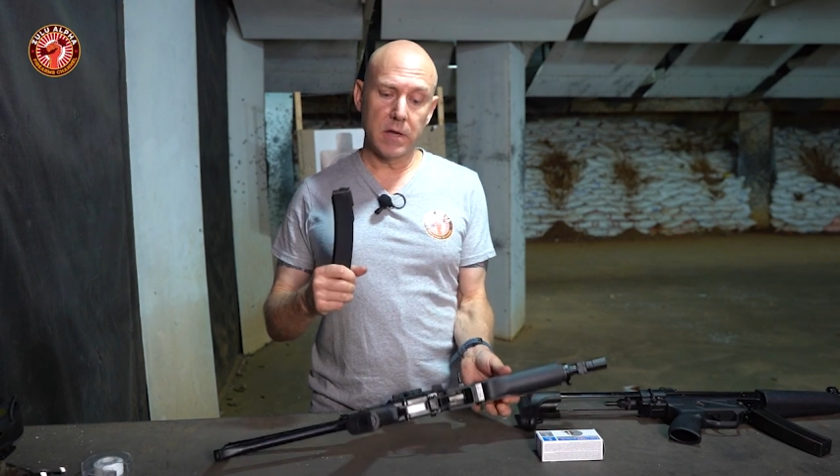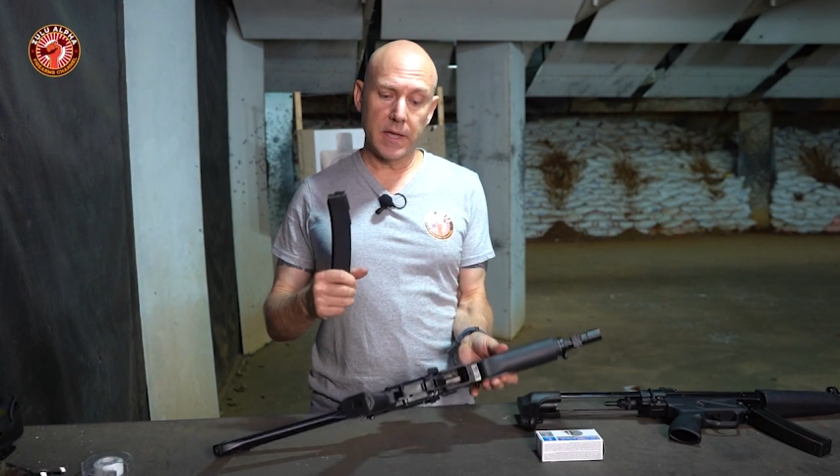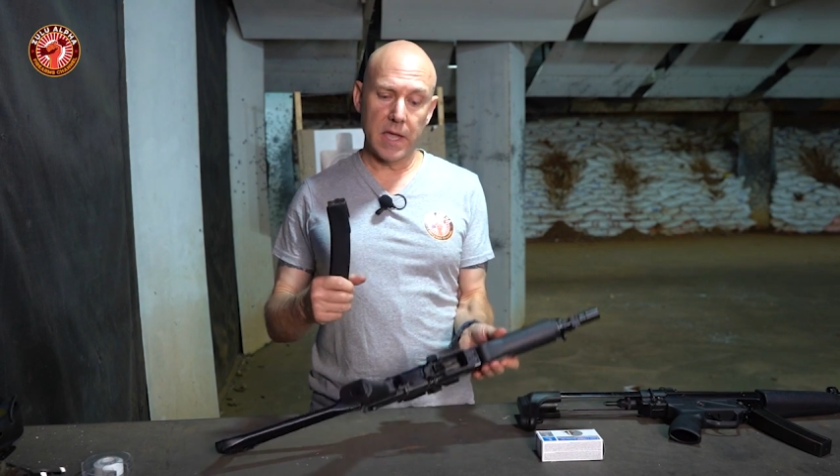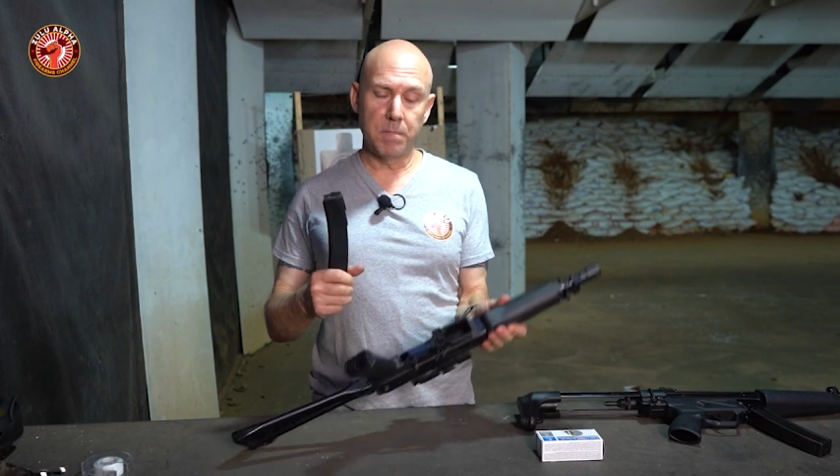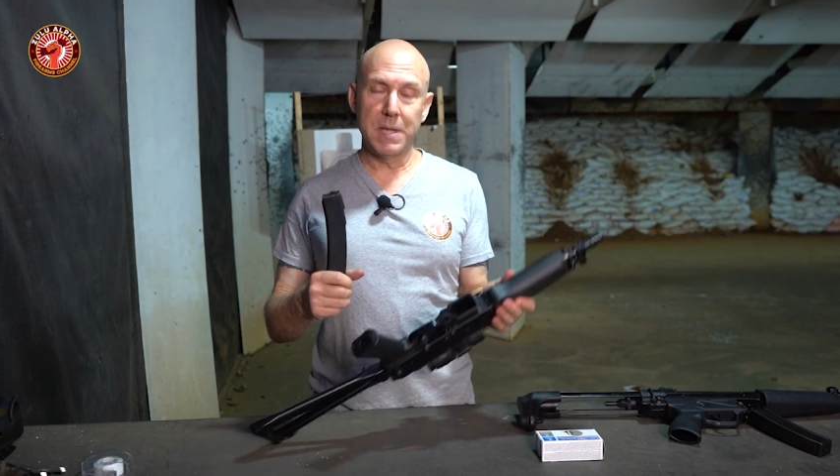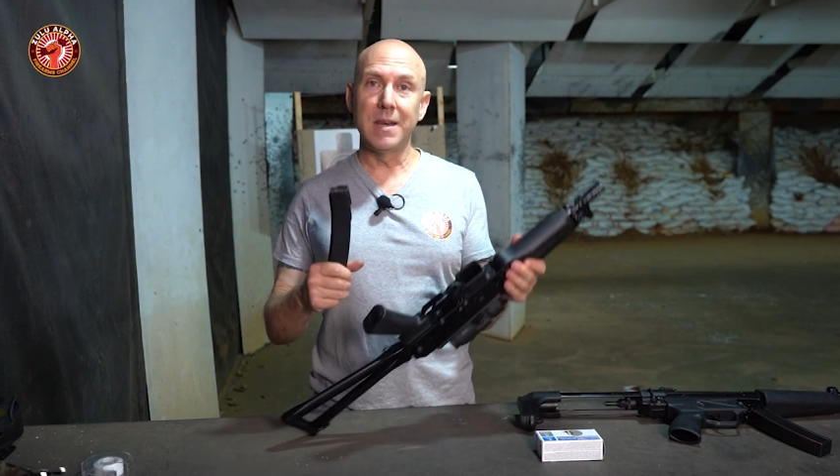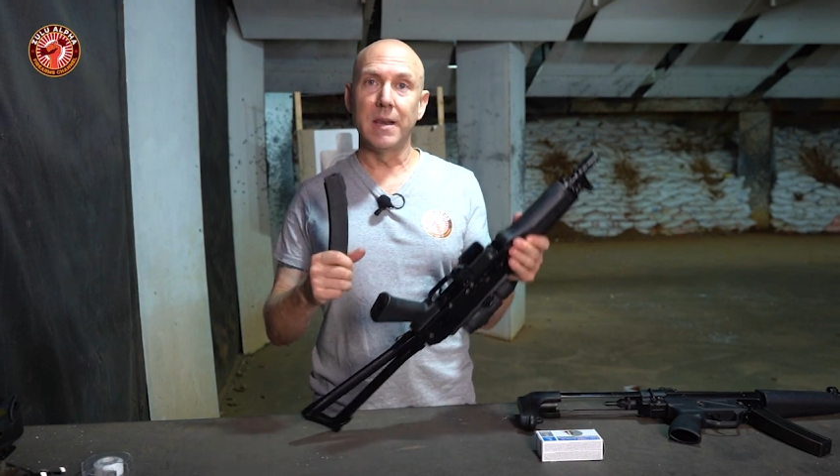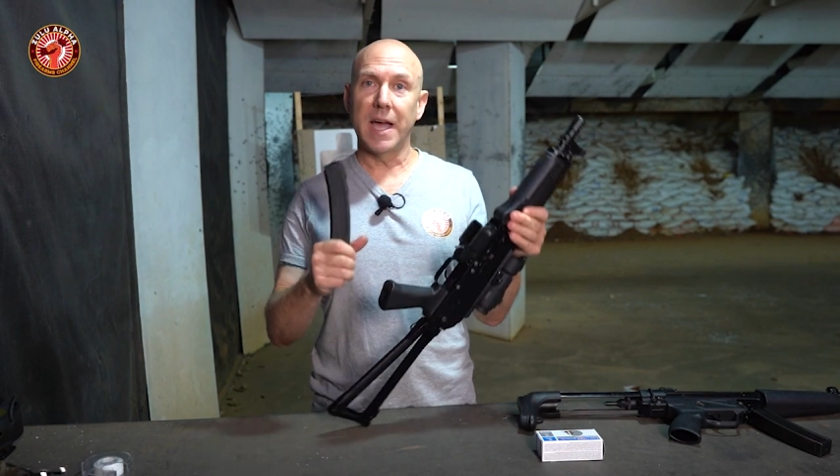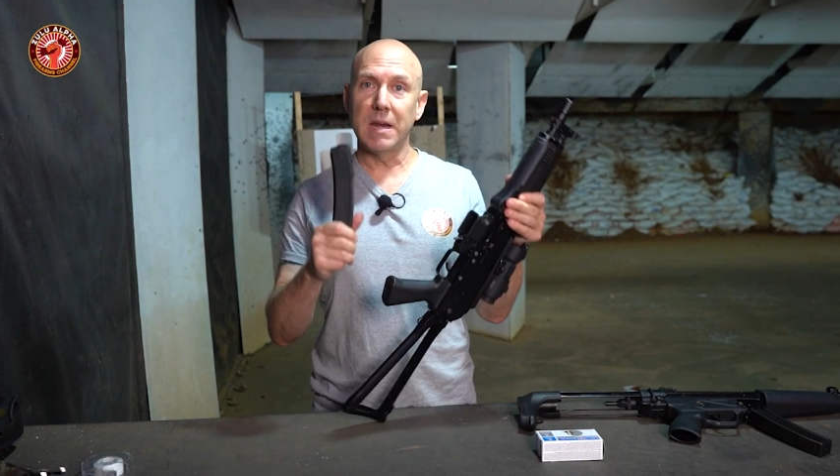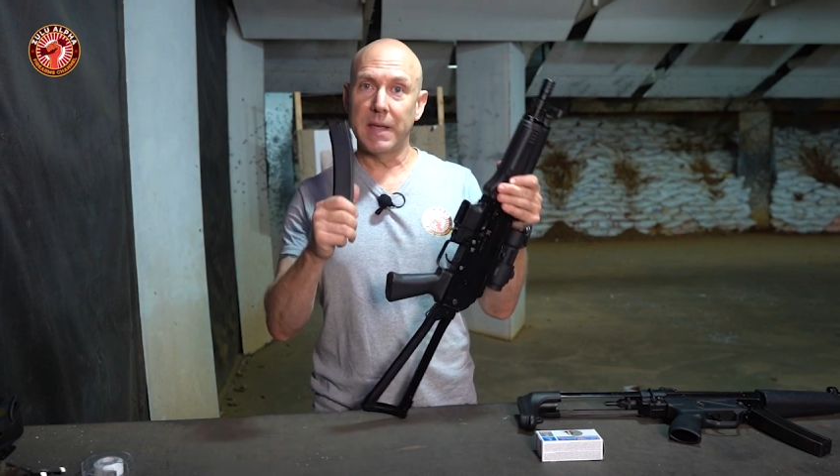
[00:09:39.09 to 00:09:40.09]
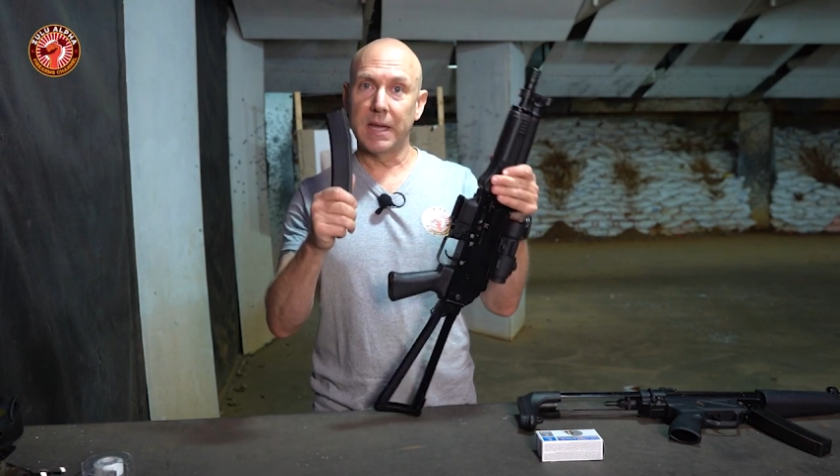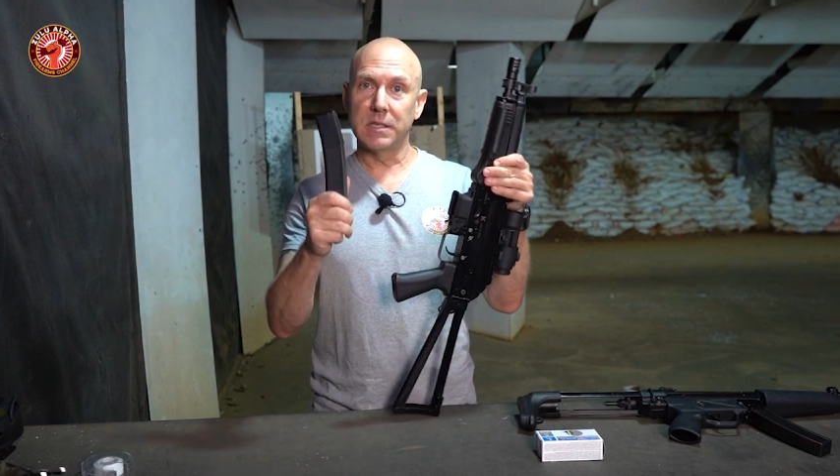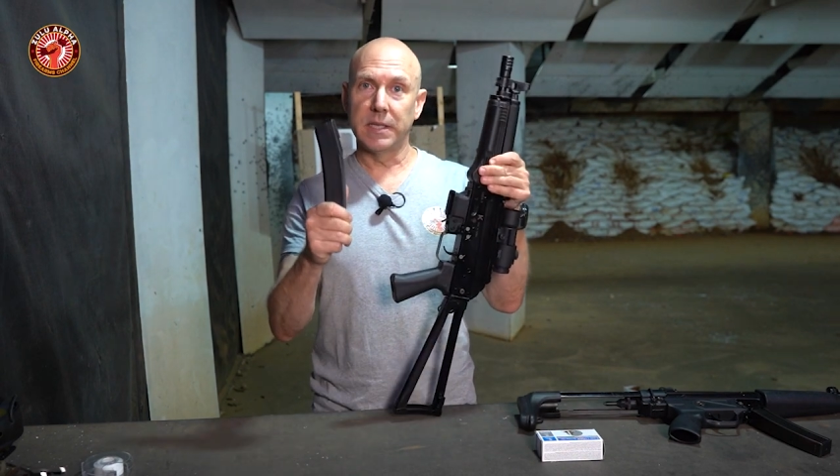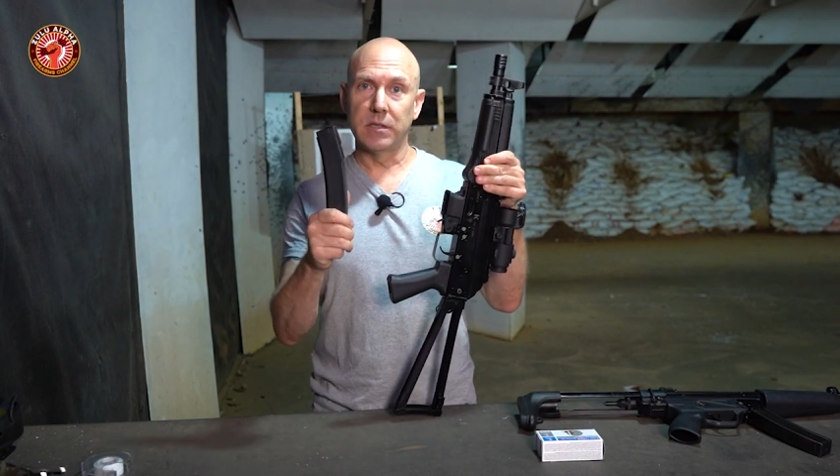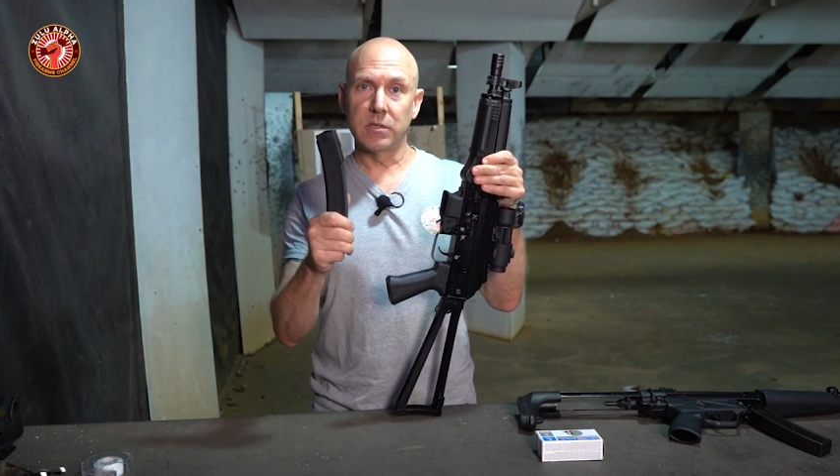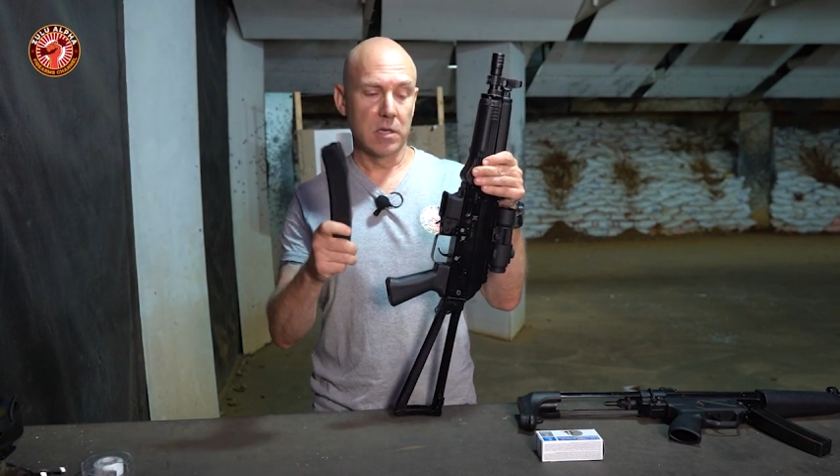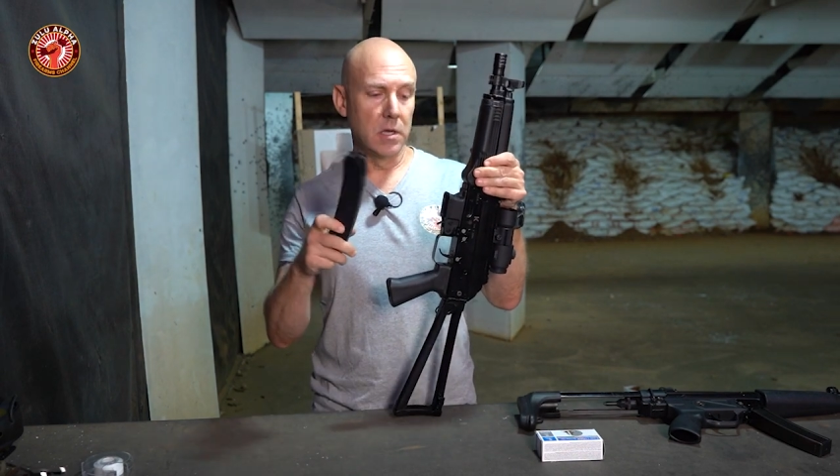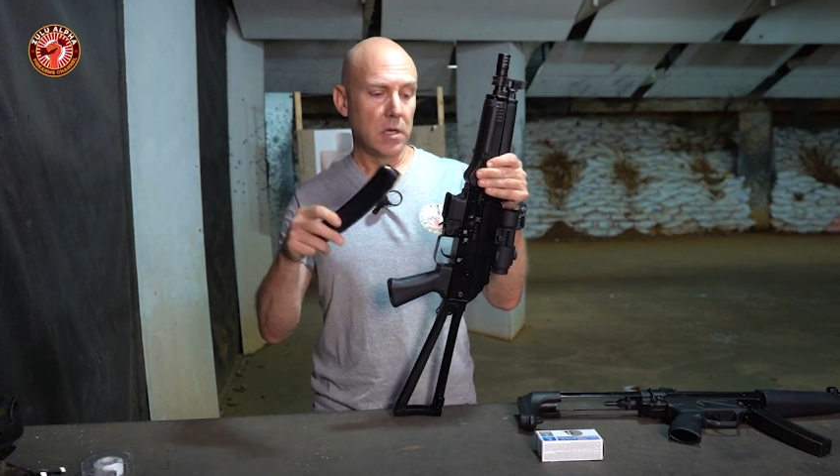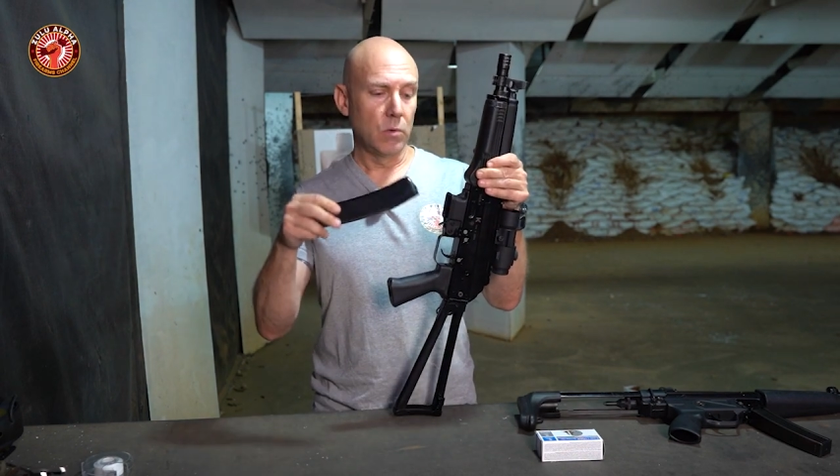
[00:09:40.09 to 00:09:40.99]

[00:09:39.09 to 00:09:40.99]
KP9 magazines